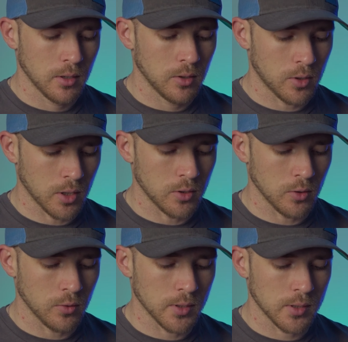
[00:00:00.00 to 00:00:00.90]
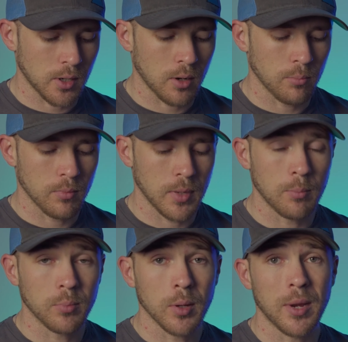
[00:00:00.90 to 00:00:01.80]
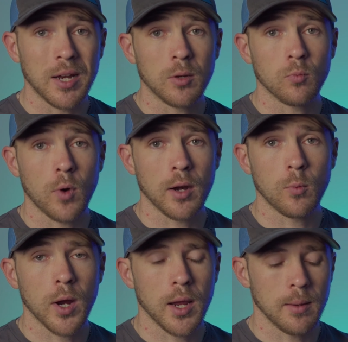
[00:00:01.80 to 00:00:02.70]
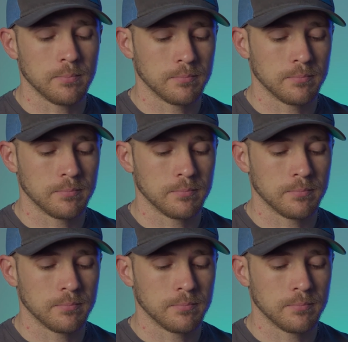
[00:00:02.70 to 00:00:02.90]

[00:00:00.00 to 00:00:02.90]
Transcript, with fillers: you can do and start implementing right away.